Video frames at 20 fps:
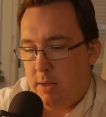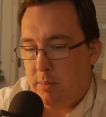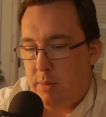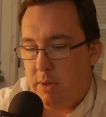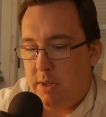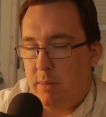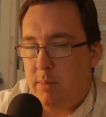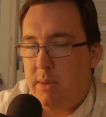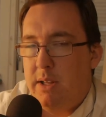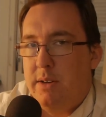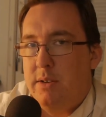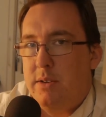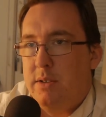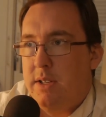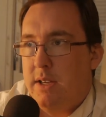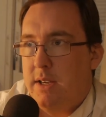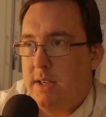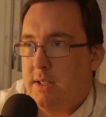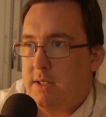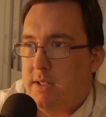But yeah,
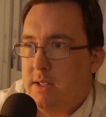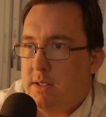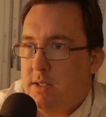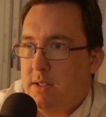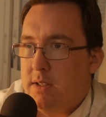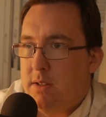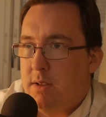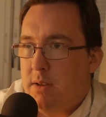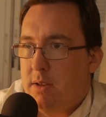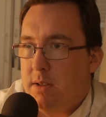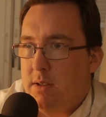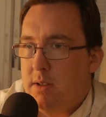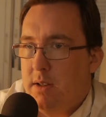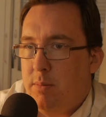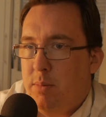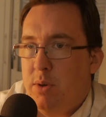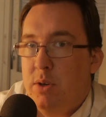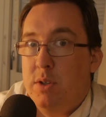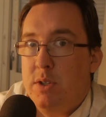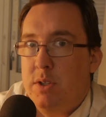blenders, I guess that's a
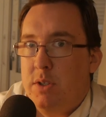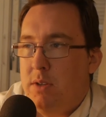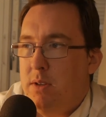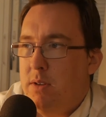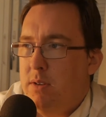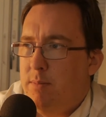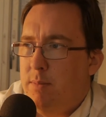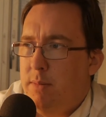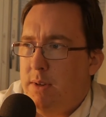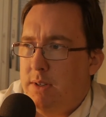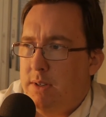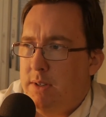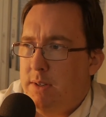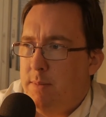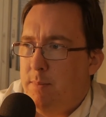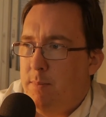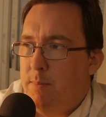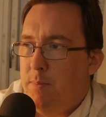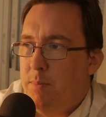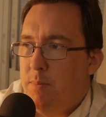person.
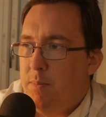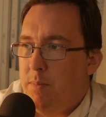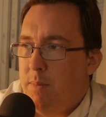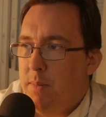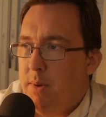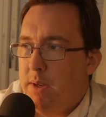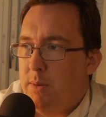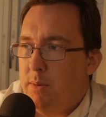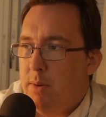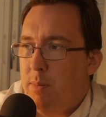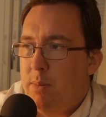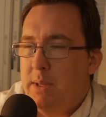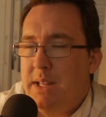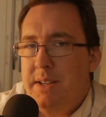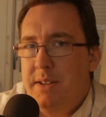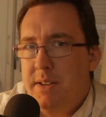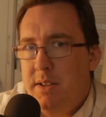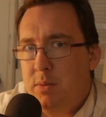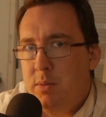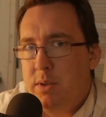Anyway,
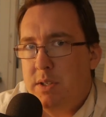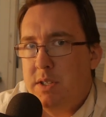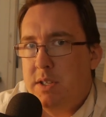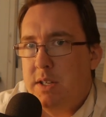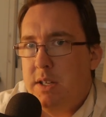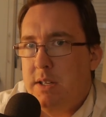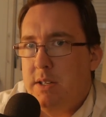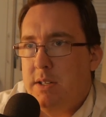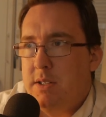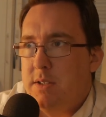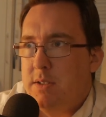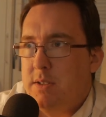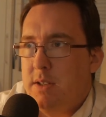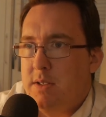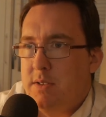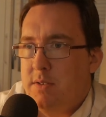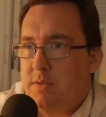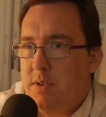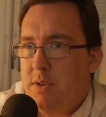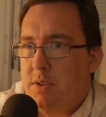blended whiskey is,
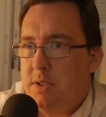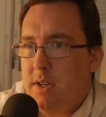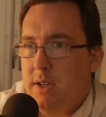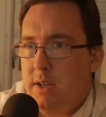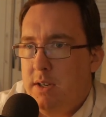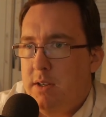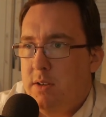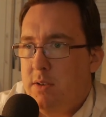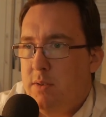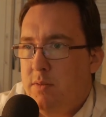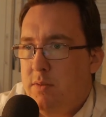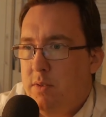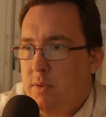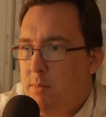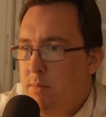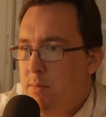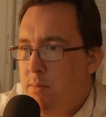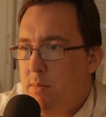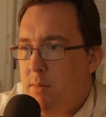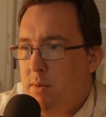as far as I know
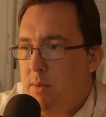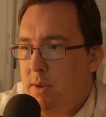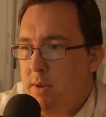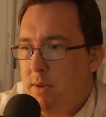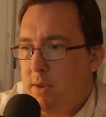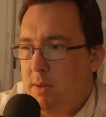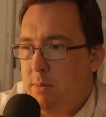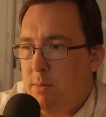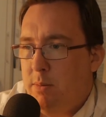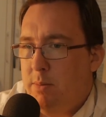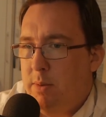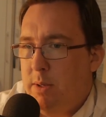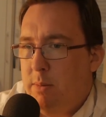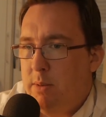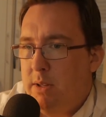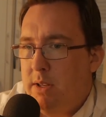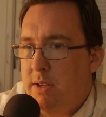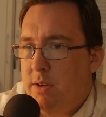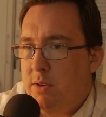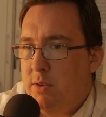from a couple of
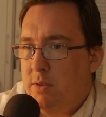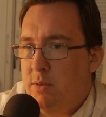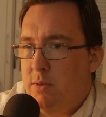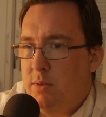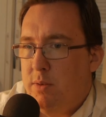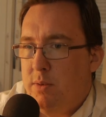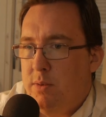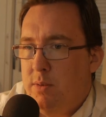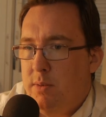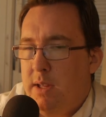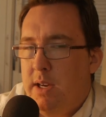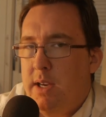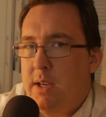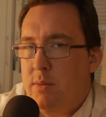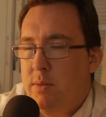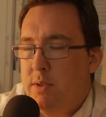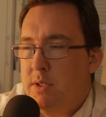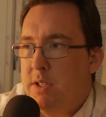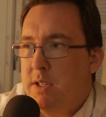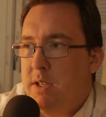people I know who
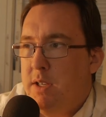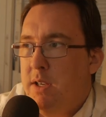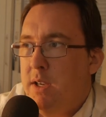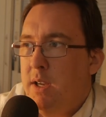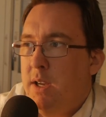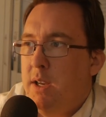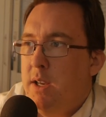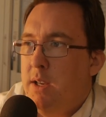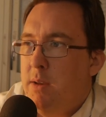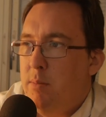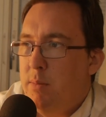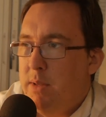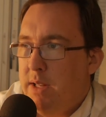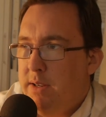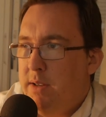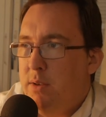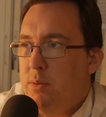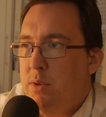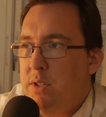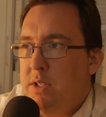like whiskey,
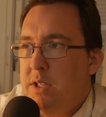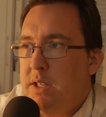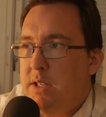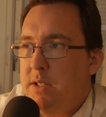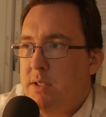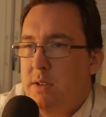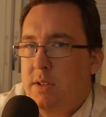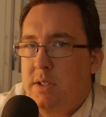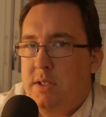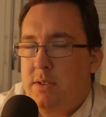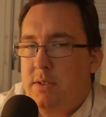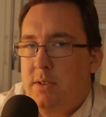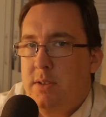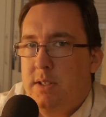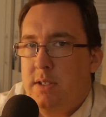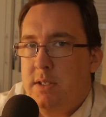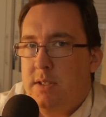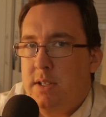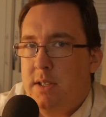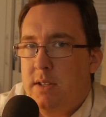blended whiskey is not as good
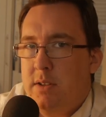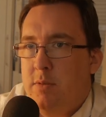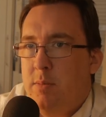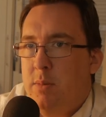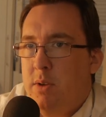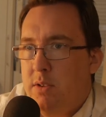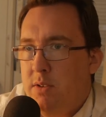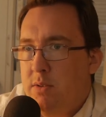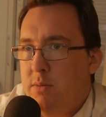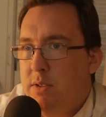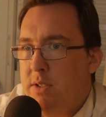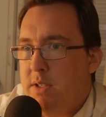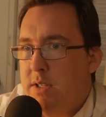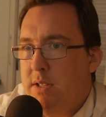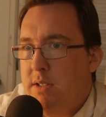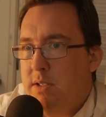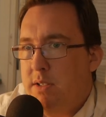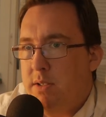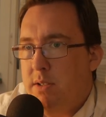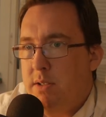as single malt
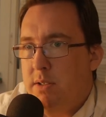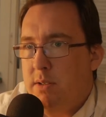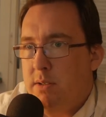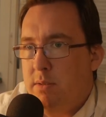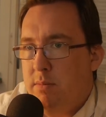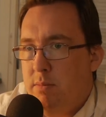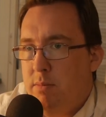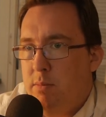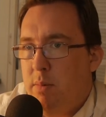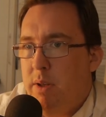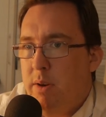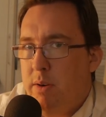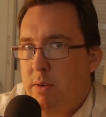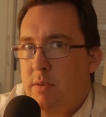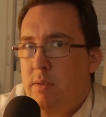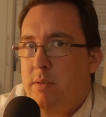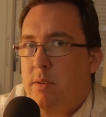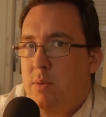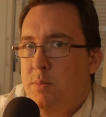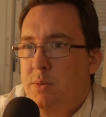whiskey is the
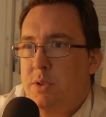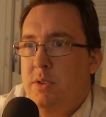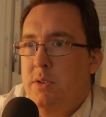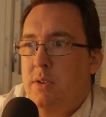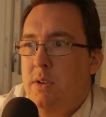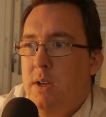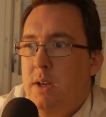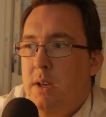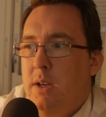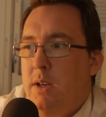better option.